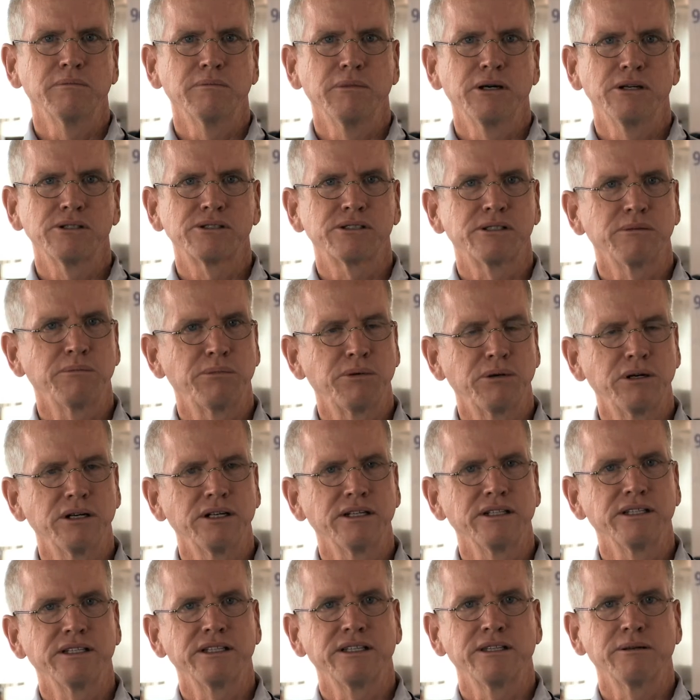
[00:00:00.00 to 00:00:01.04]
most
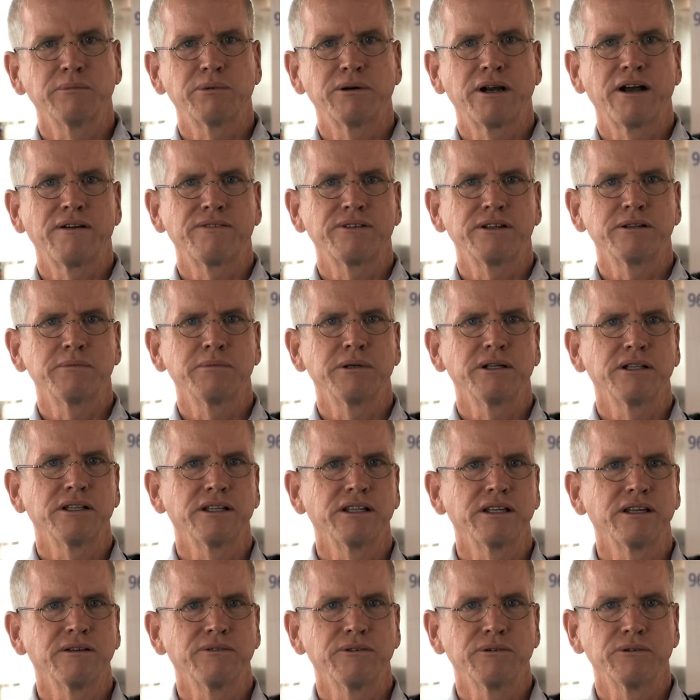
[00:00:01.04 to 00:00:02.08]
importantly, the
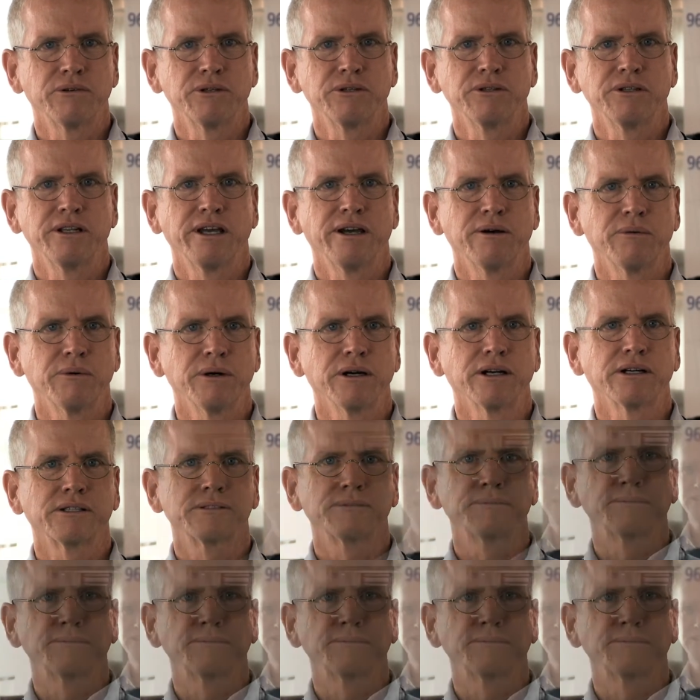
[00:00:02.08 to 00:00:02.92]
profitability of the route network.